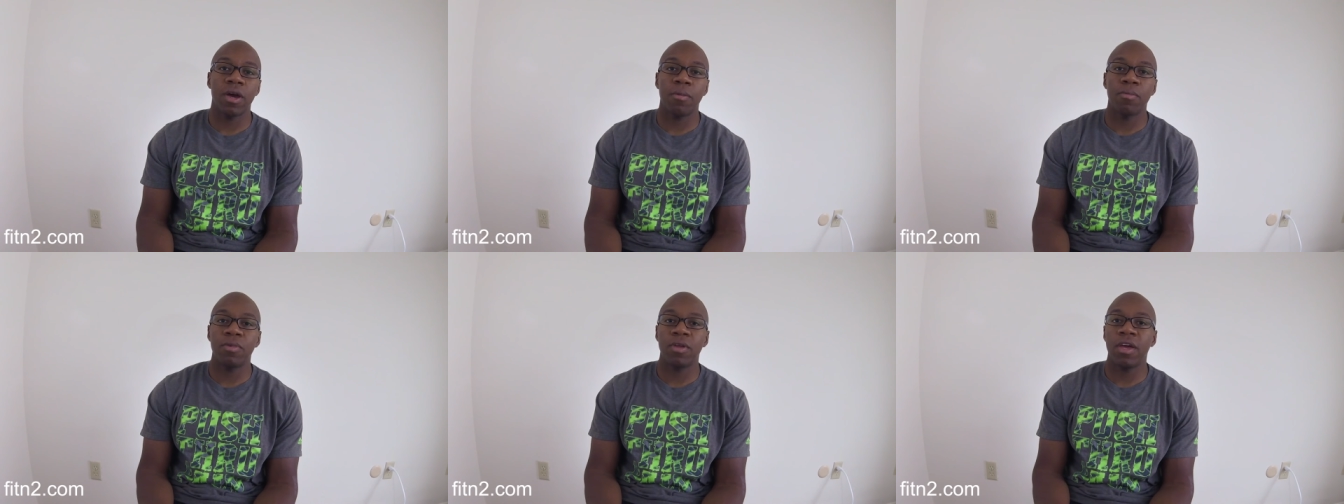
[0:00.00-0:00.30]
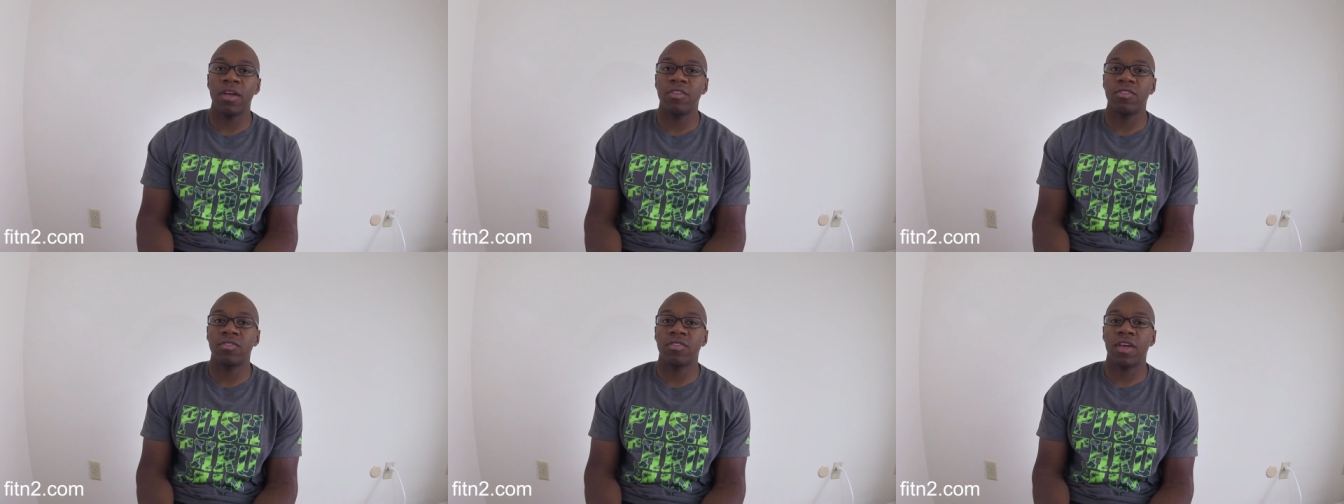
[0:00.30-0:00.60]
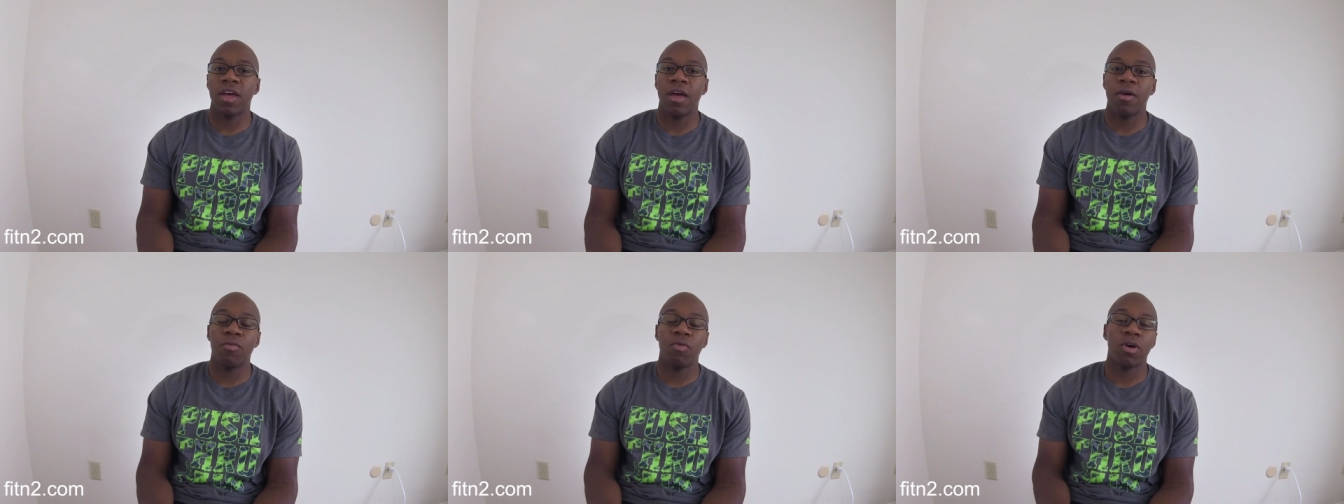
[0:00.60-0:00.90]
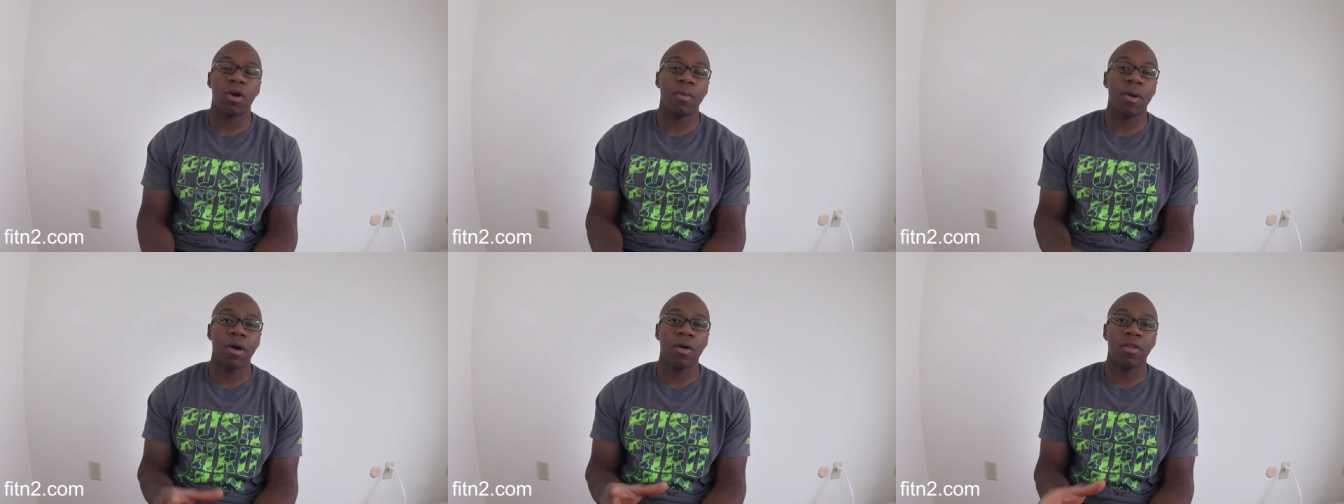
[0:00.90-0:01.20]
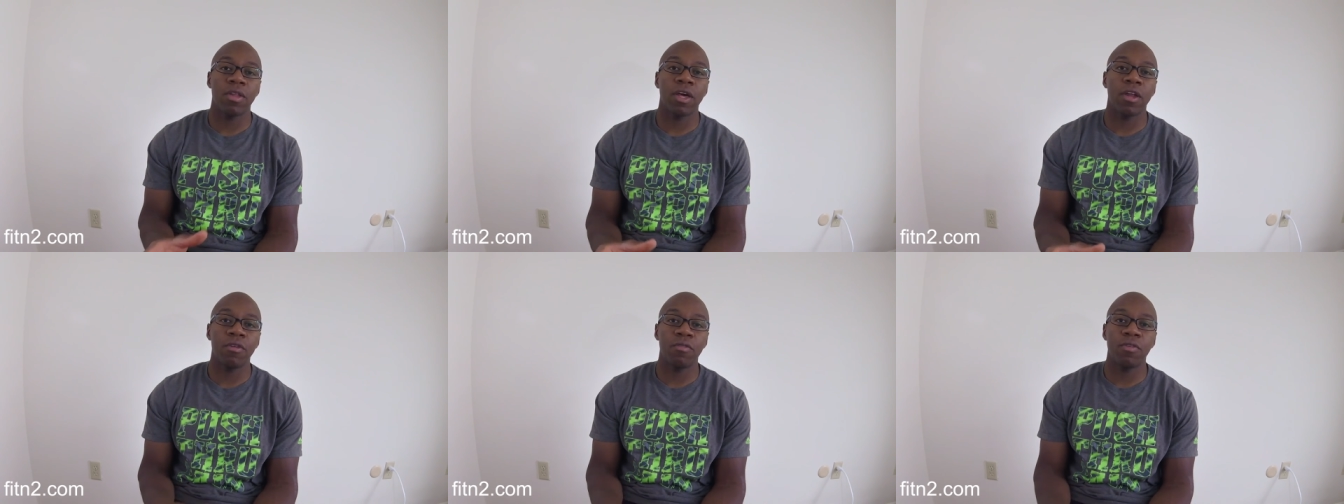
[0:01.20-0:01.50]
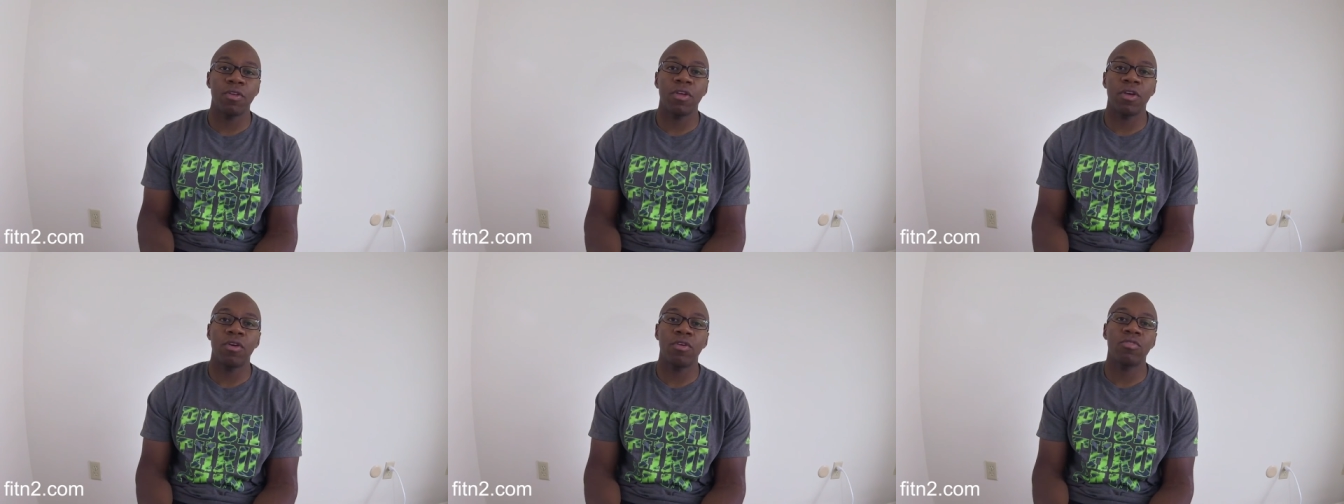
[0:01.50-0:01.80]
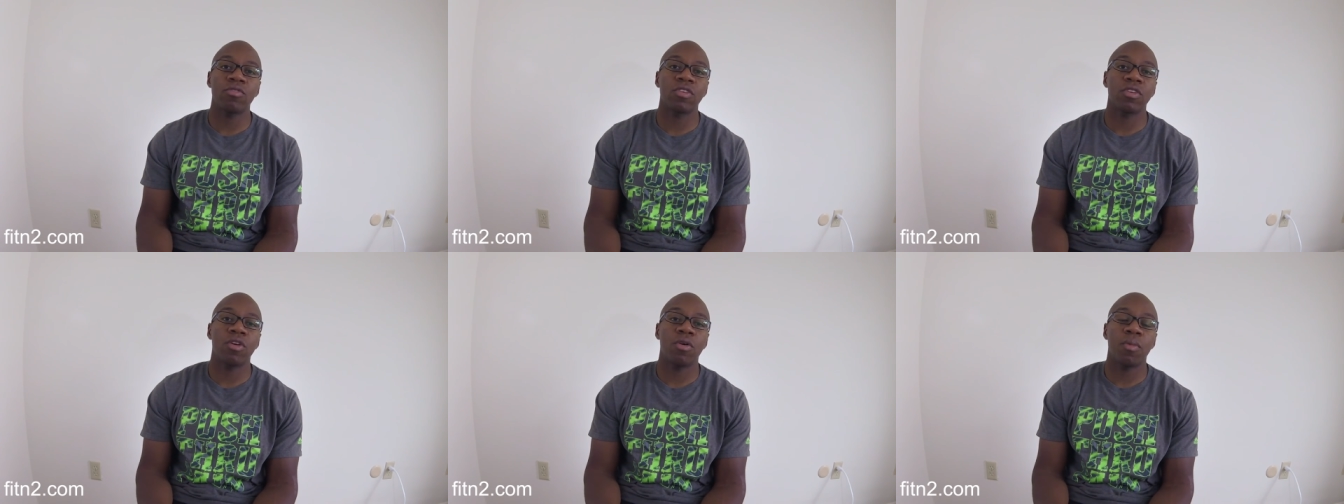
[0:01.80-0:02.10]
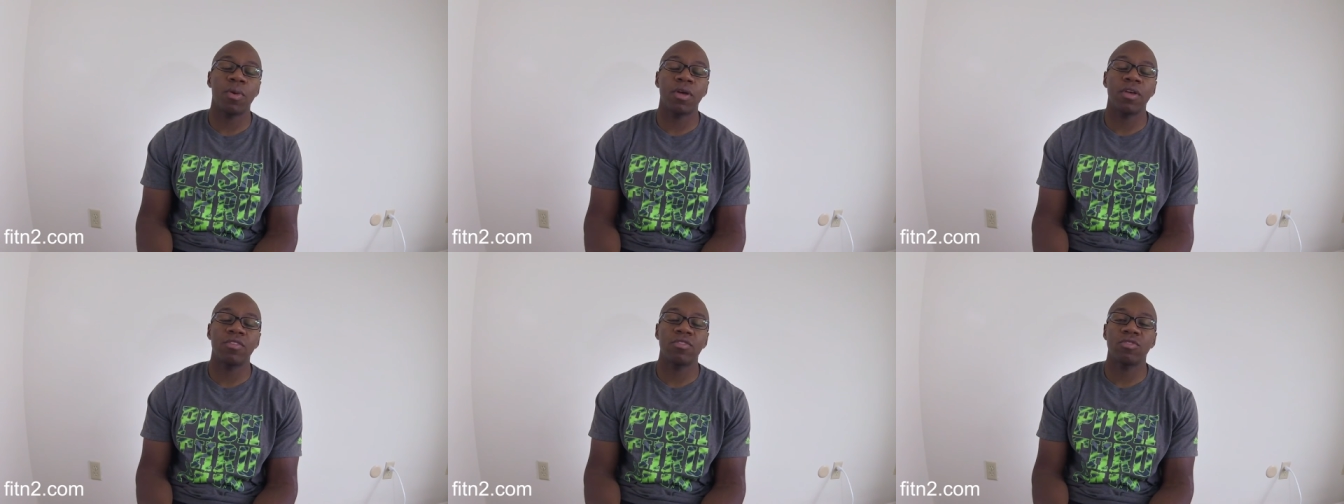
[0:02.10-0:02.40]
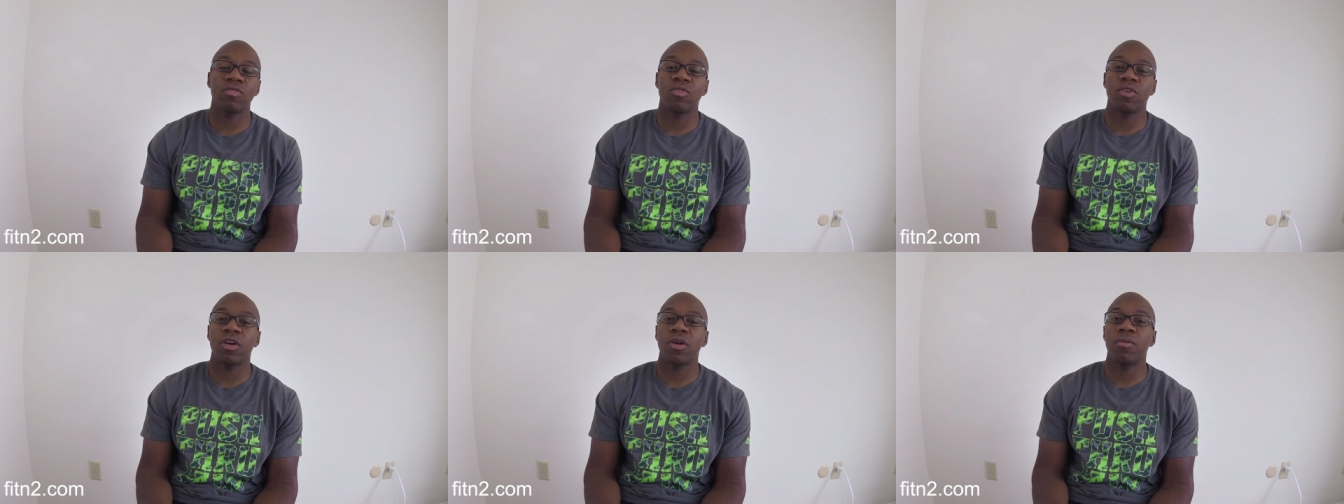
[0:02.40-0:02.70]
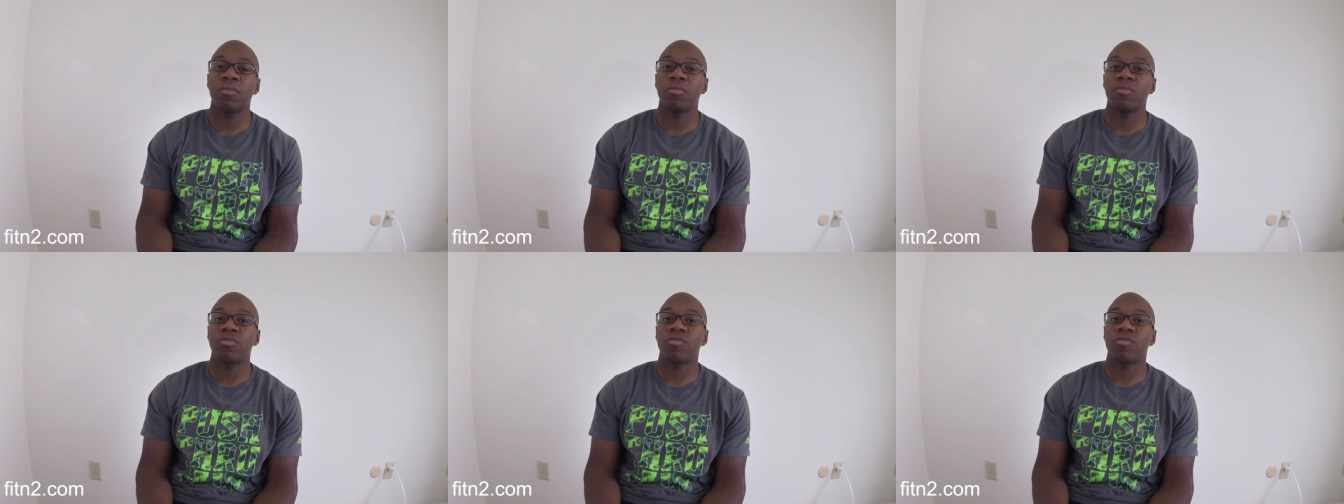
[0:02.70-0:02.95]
updates that will come out in later videos and on my Instagram.